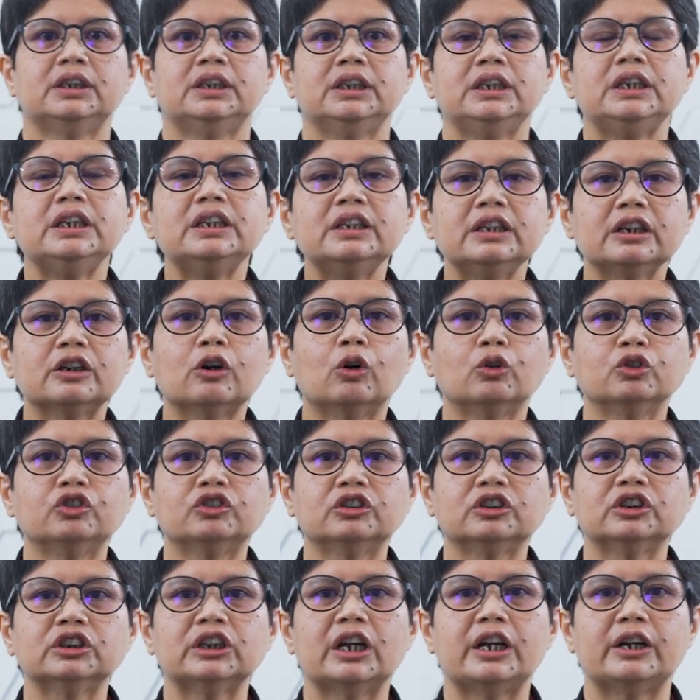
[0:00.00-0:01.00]
in the
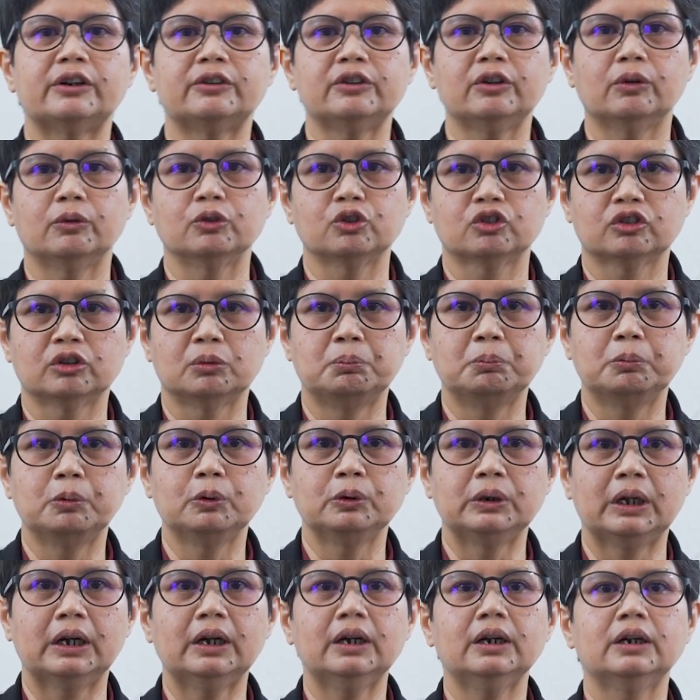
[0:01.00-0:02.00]
coastal area of
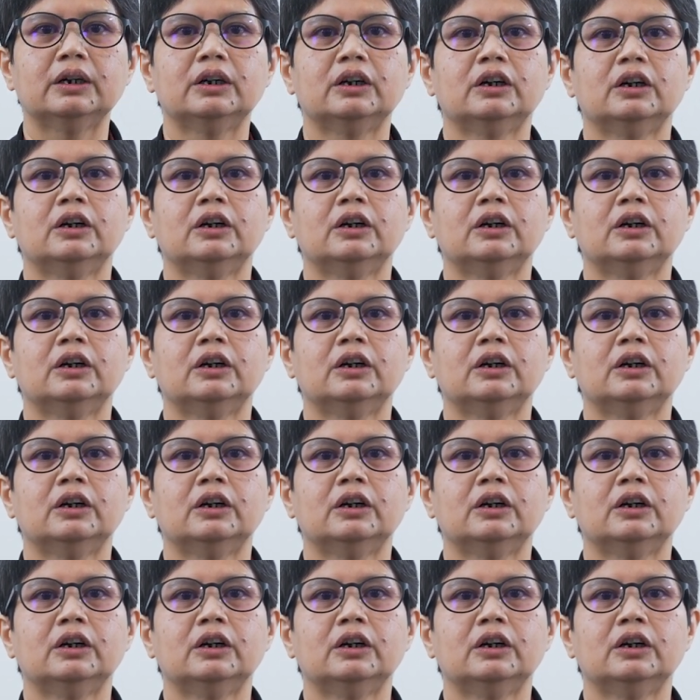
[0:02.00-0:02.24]
Semporna